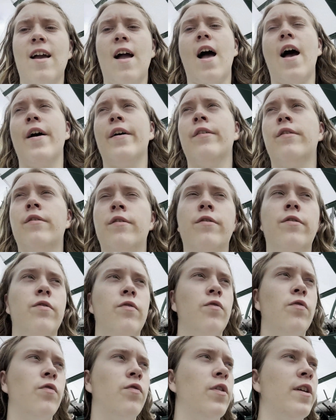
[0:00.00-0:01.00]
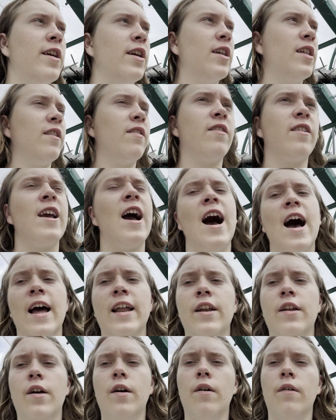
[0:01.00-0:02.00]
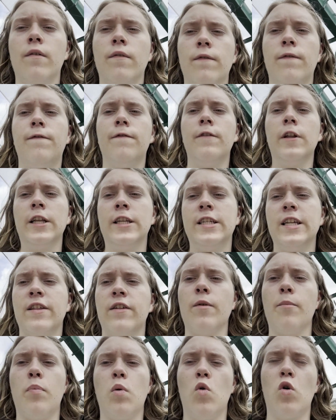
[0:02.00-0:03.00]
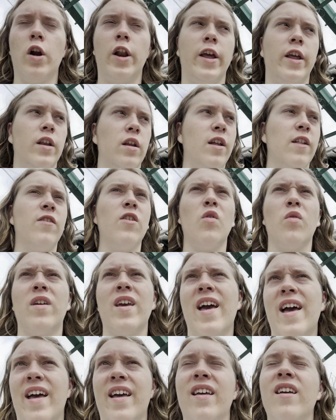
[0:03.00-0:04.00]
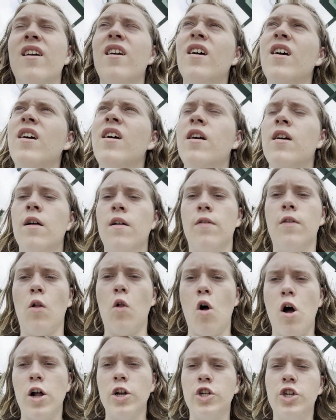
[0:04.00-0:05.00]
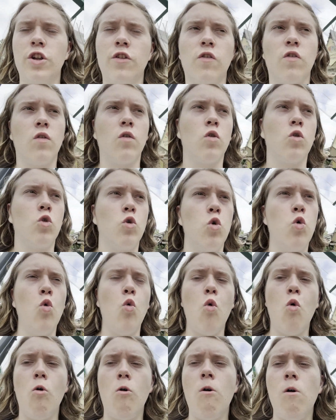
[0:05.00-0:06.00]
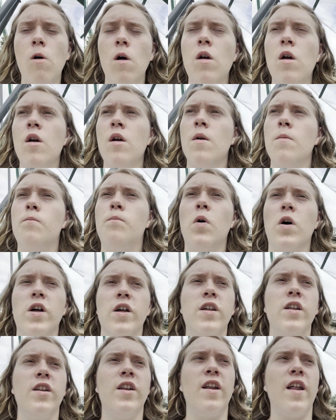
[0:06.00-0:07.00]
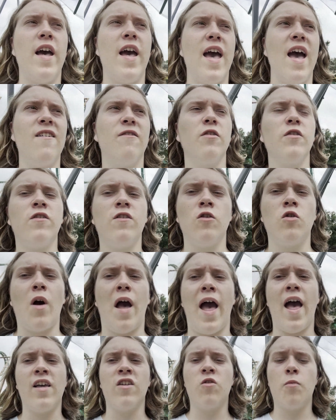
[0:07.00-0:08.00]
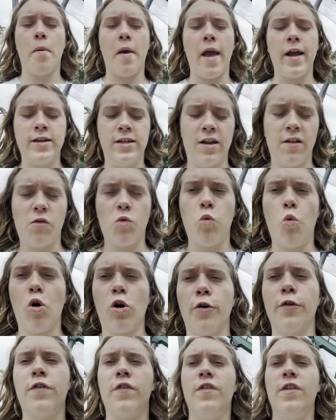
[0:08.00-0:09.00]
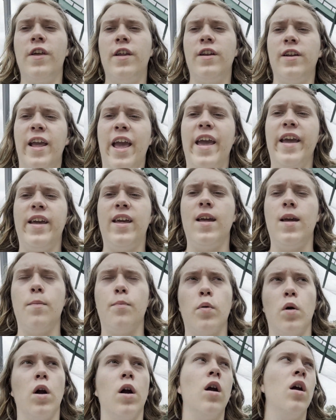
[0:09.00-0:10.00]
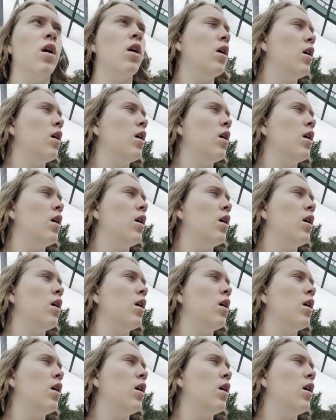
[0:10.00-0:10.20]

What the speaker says: I think it's kind of disappointing. It's okay. The launch is cool, but in every single aspect, it's worse than Gatekeeper.